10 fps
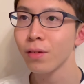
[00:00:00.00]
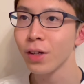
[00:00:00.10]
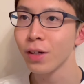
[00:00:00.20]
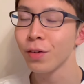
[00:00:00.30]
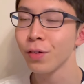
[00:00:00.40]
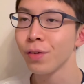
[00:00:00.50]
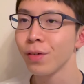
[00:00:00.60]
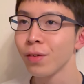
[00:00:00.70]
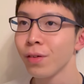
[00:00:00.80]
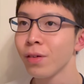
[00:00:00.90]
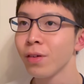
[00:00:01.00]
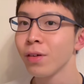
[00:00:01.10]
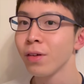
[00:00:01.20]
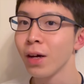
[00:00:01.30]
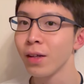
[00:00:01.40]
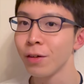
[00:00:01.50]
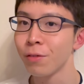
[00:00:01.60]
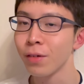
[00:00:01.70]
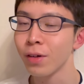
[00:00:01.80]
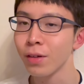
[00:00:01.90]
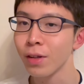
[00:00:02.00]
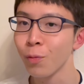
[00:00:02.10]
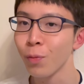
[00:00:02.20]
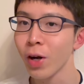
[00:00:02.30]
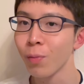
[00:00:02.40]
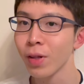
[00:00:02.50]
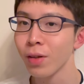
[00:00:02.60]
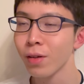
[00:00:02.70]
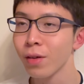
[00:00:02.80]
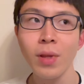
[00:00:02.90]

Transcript: into a different environment.